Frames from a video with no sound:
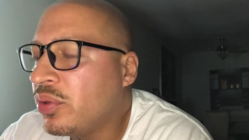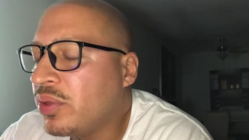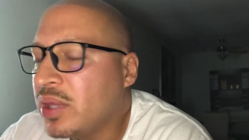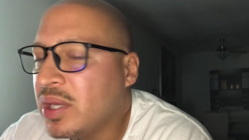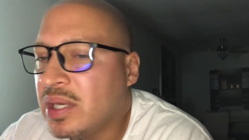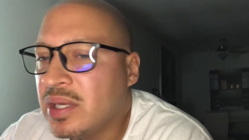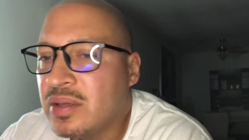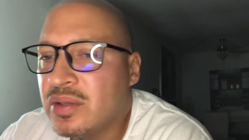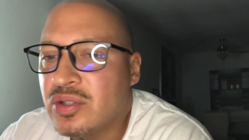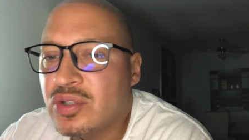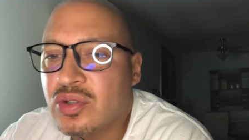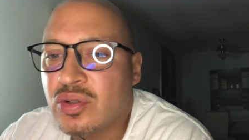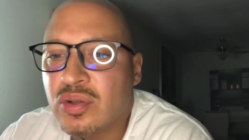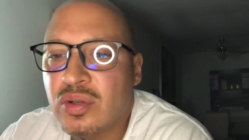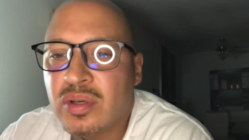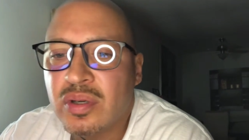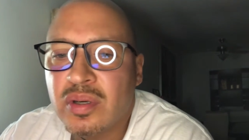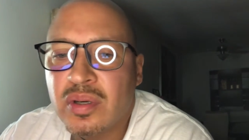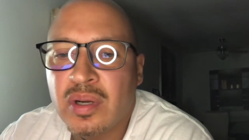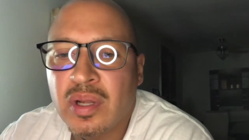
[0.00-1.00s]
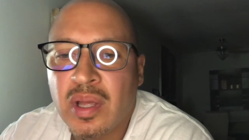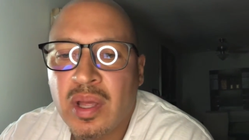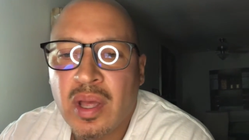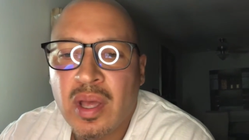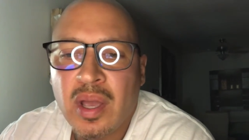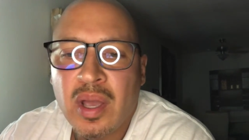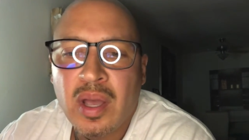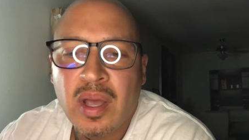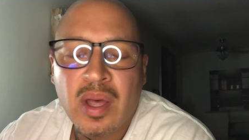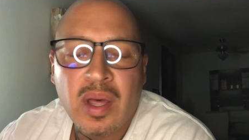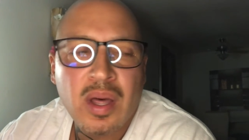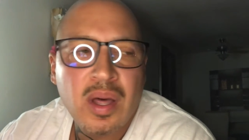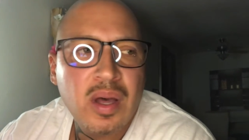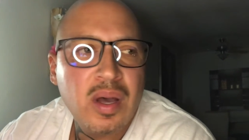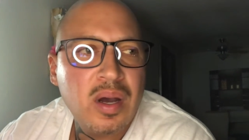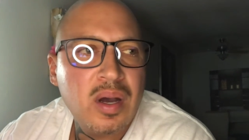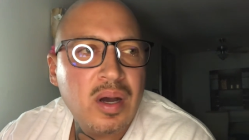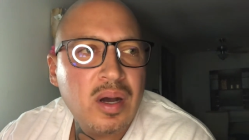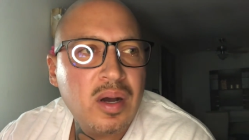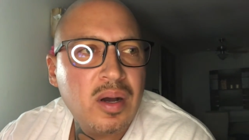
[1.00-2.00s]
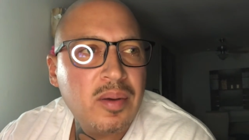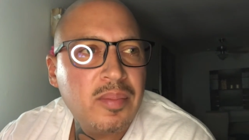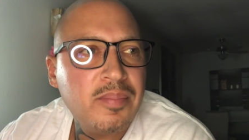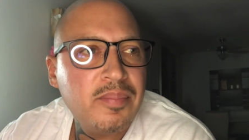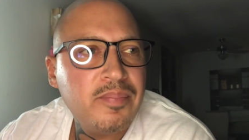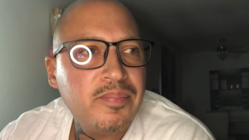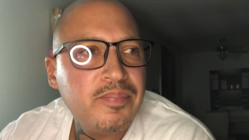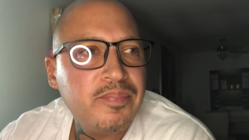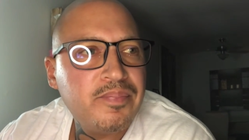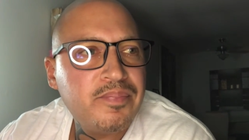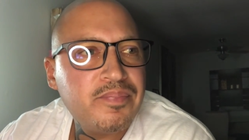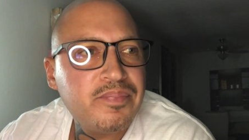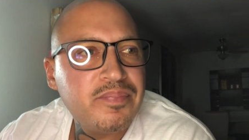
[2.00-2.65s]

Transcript: things or um